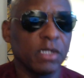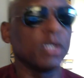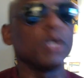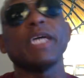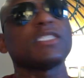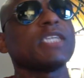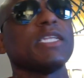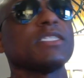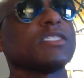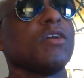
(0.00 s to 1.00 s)
Ooh, let's
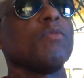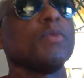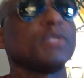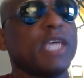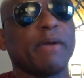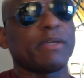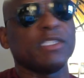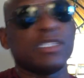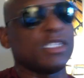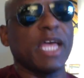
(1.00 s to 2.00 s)
sing that song one more time, because
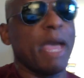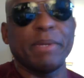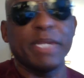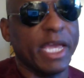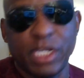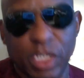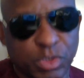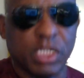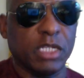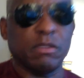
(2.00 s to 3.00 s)
this is a happy day in Houston.